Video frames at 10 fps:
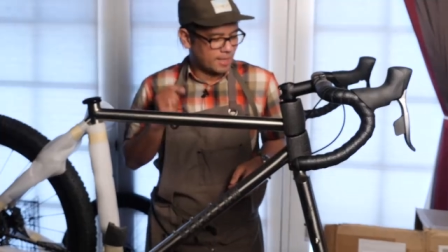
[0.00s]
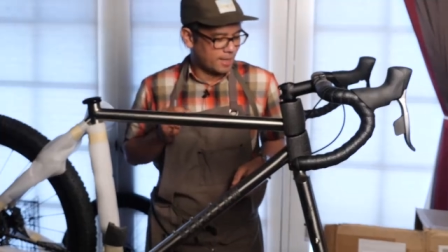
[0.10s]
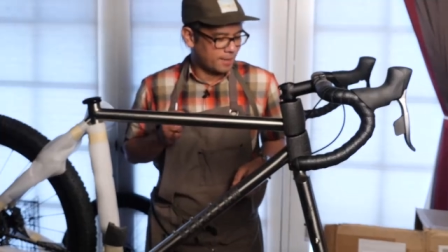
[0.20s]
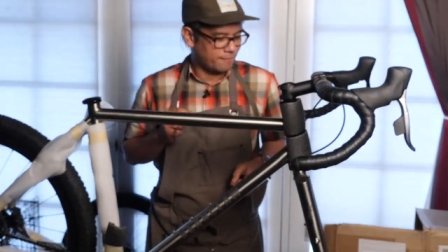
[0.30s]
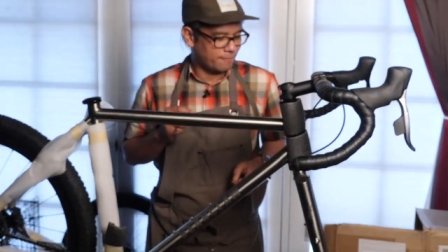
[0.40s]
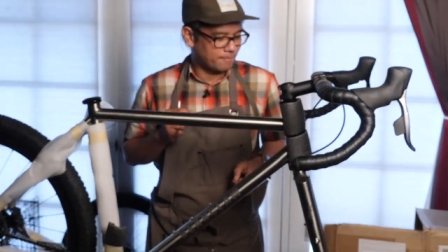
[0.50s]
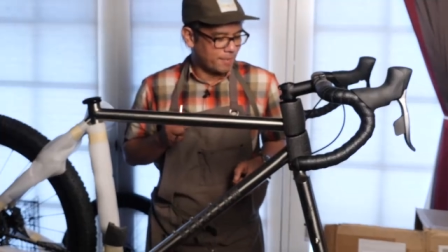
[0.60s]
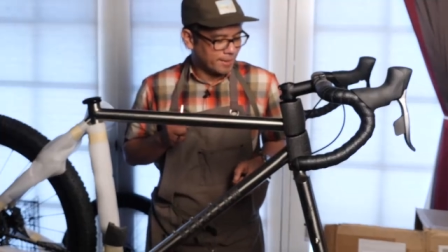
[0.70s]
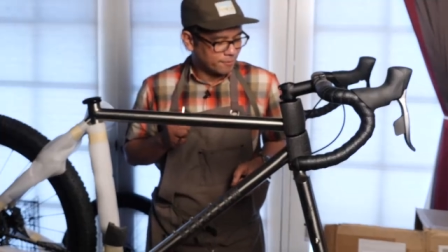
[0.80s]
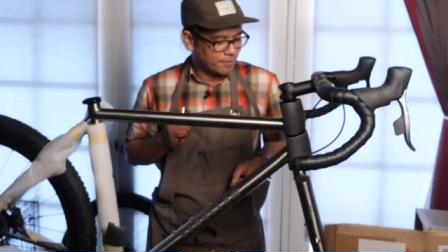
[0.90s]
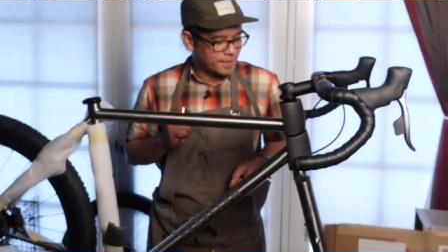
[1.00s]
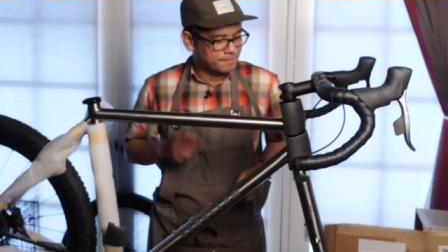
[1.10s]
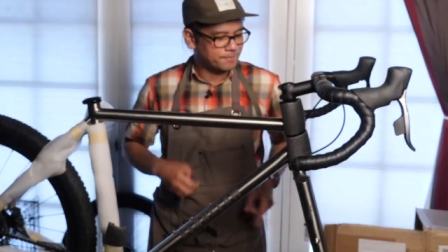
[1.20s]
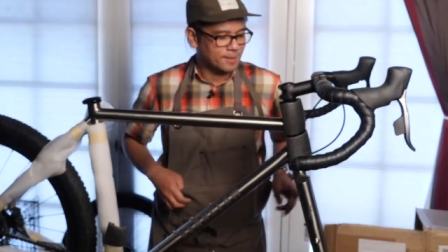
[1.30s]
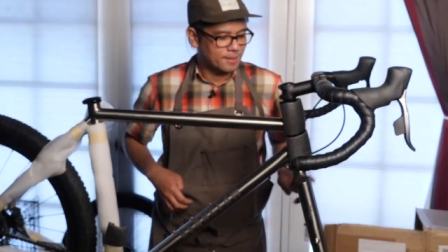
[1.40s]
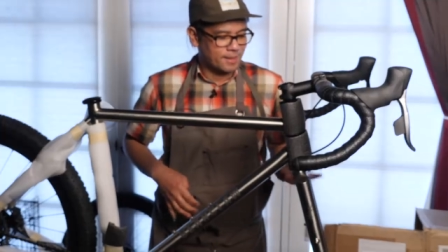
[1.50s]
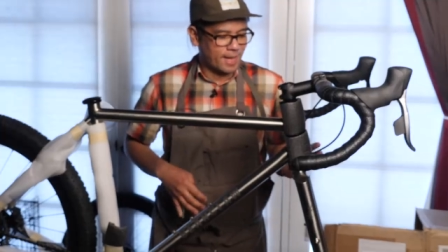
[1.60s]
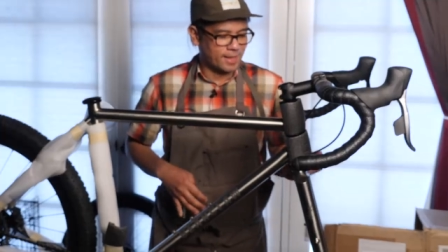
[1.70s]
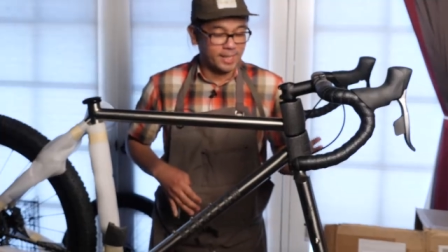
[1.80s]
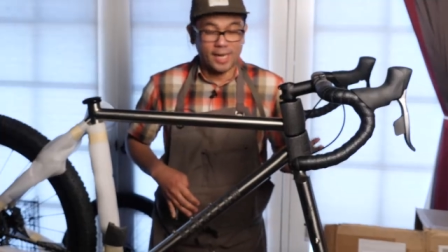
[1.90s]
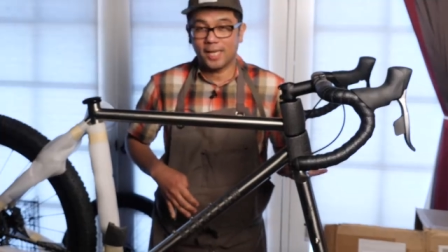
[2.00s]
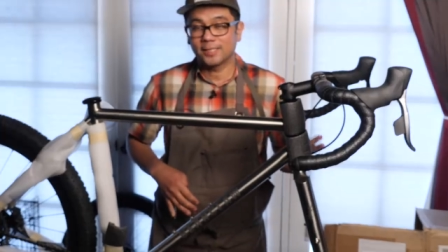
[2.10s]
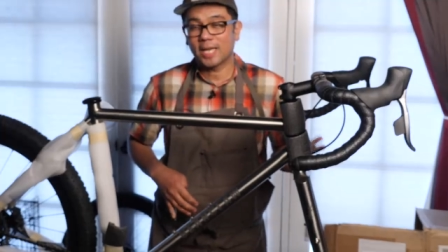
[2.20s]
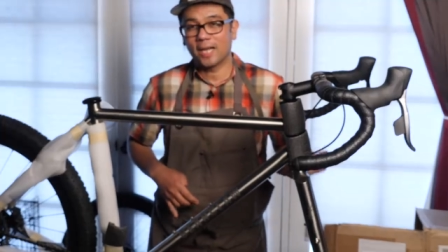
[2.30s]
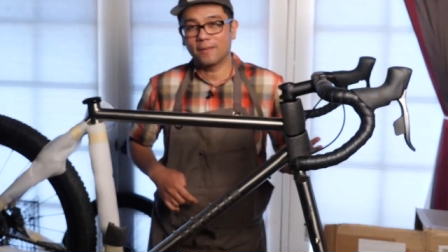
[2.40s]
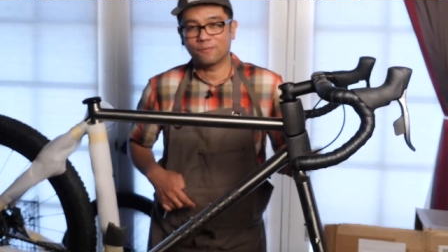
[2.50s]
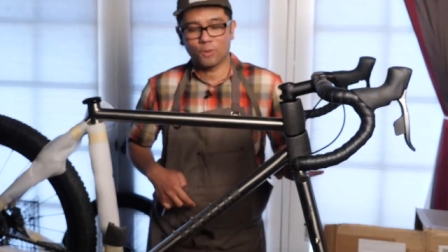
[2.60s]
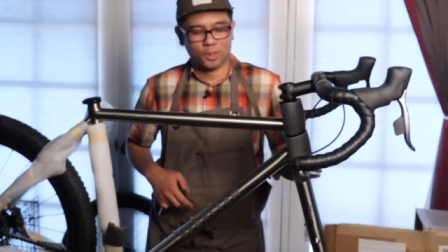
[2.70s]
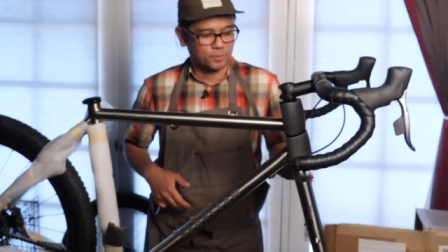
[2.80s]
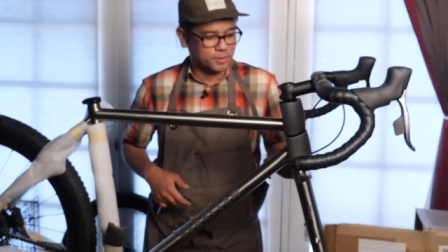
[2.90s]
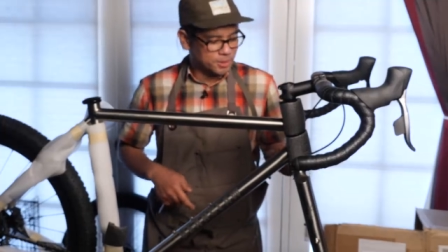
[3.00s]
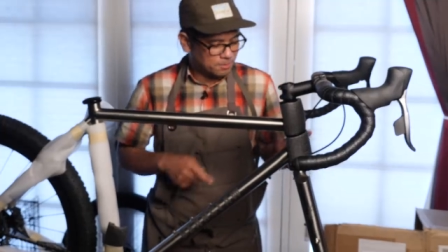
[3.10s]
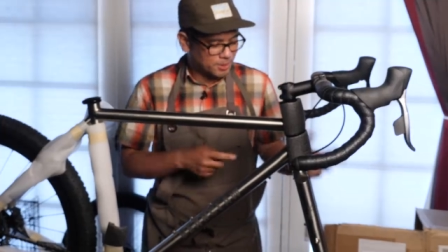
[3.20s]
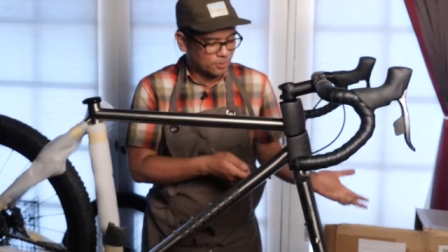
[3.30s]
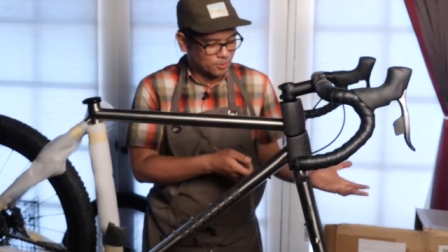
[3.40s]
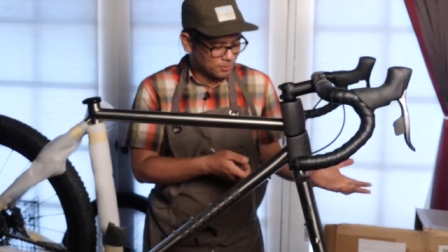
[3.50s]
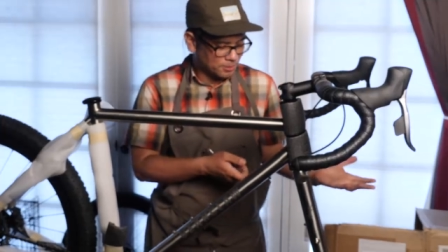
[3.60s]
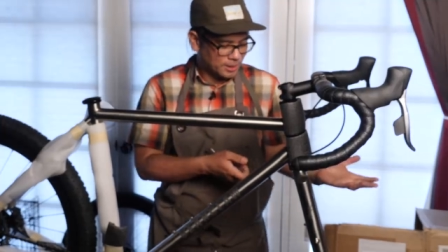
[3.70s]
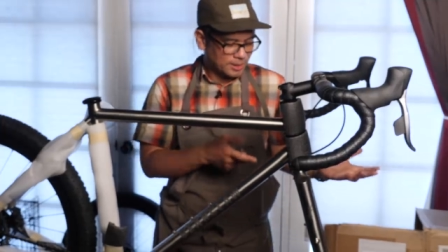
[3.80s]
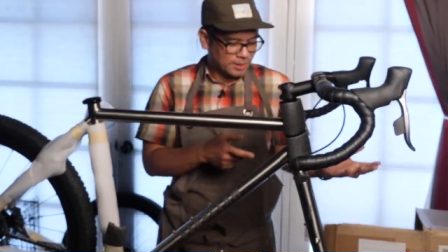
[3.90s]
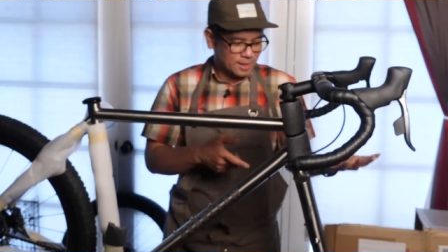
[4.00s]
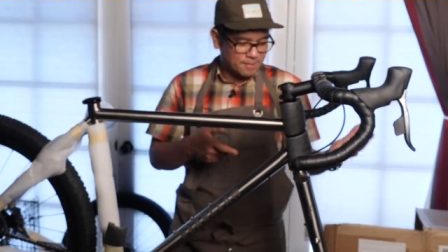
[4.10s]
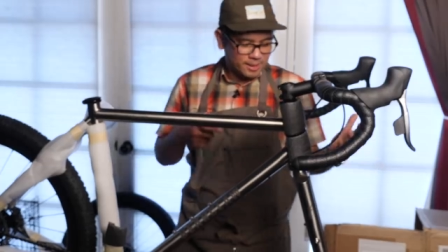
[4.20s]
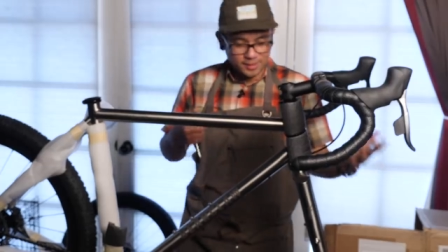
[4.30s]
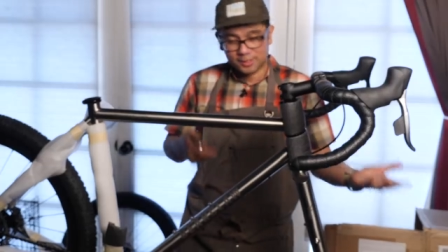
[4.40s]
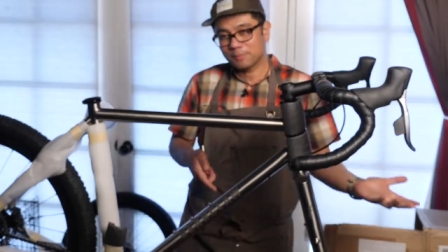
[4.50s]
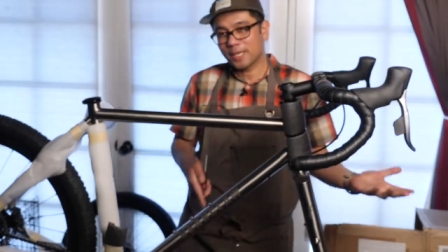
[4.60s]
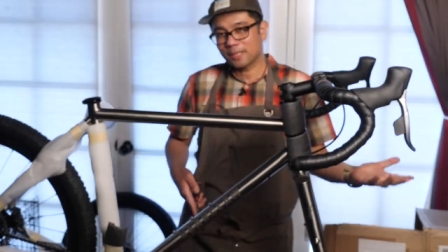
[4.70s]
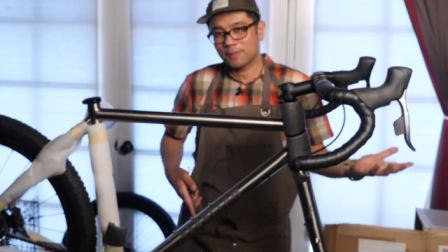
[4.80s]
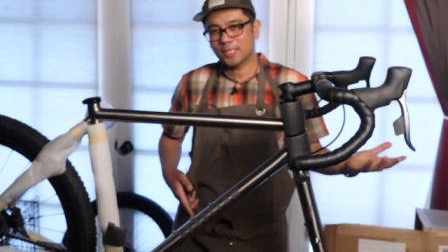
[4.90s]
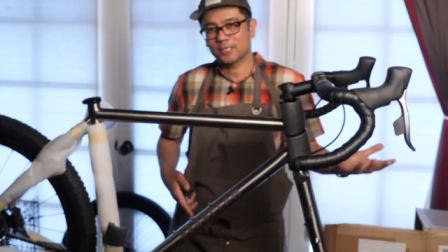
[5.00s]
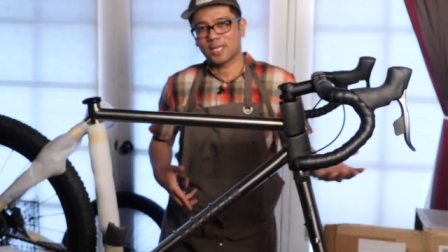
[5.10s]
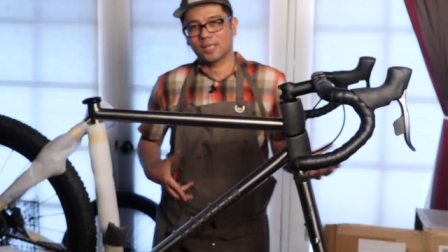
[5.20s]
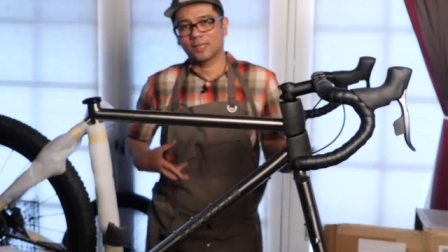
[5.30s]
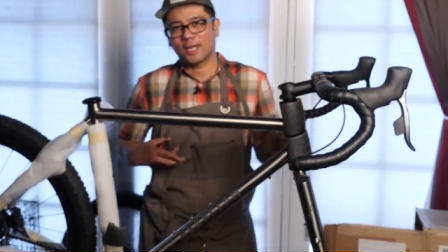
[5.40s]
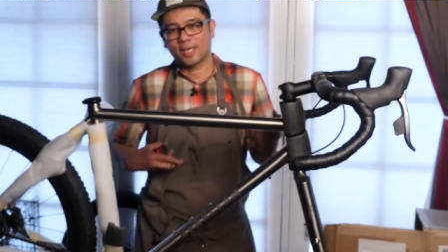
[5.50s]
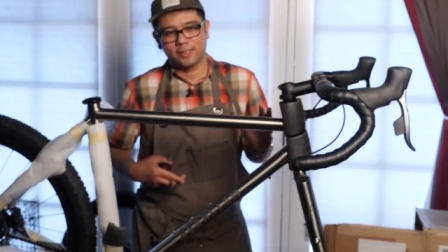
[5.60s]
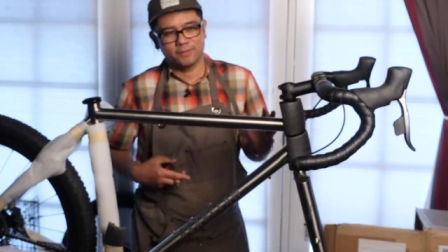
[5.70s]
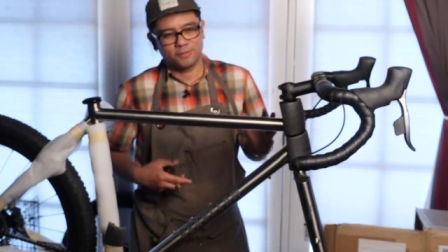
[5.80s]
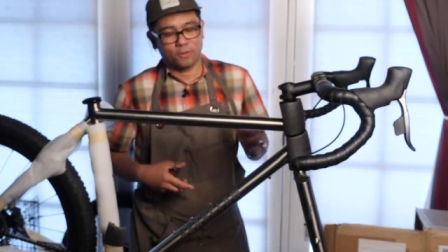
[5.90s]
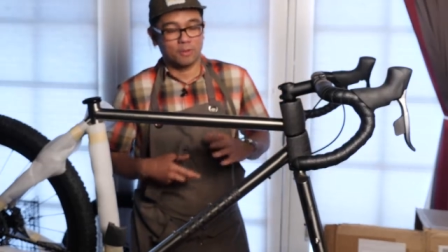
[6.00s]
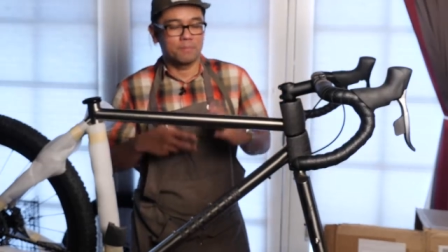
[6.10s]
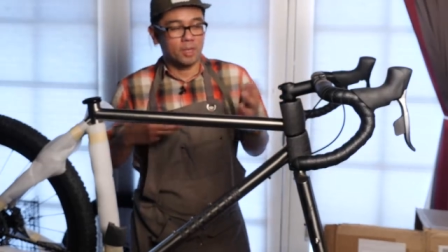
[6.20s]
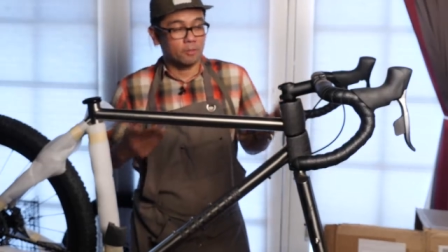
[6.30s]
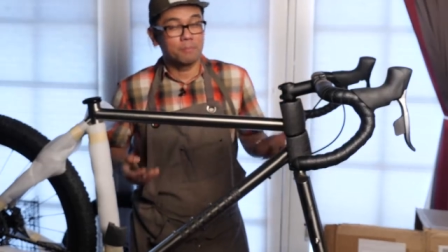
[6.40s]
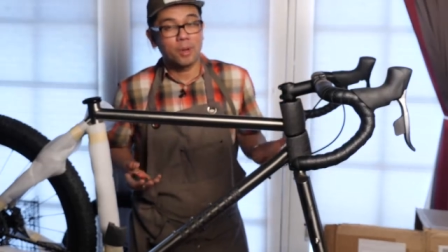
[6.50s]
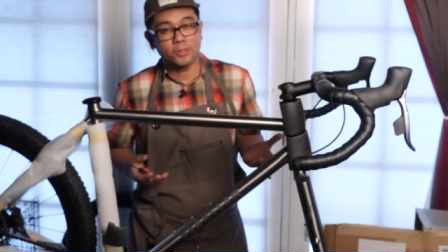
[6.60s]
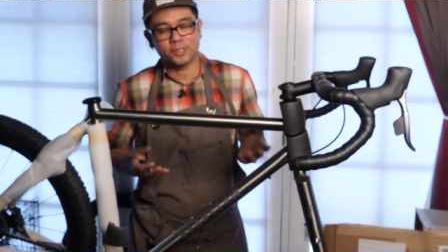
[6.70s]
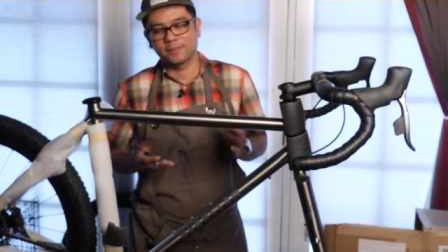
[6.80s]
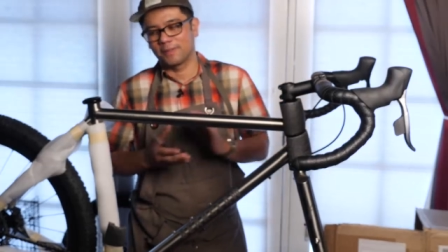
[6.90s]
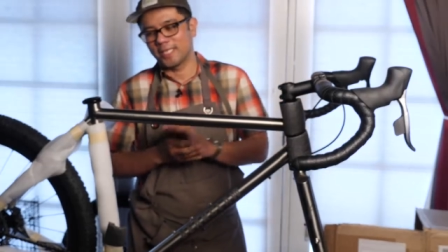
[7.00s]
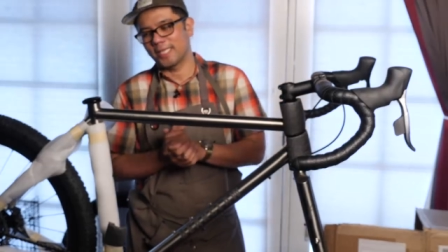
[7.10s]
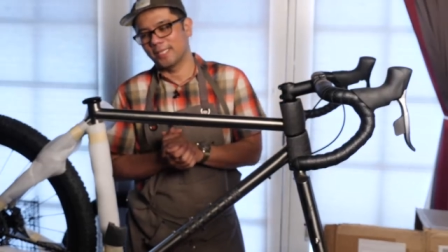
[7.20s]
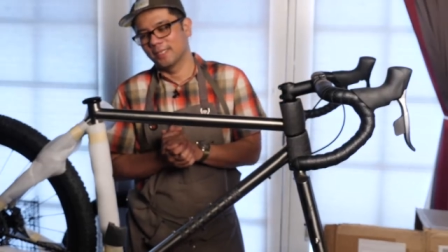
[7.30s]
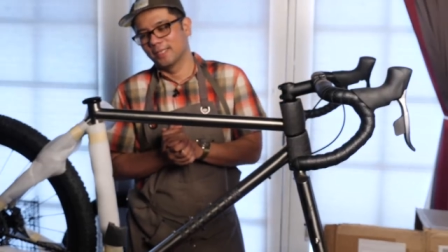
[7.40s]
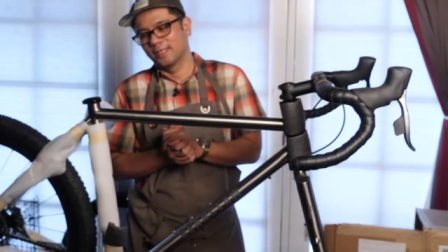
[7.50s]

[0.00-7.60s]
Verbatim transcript: uh, mainframe and a tie fork, which is pretty cool about this bike because a lot of, or most of the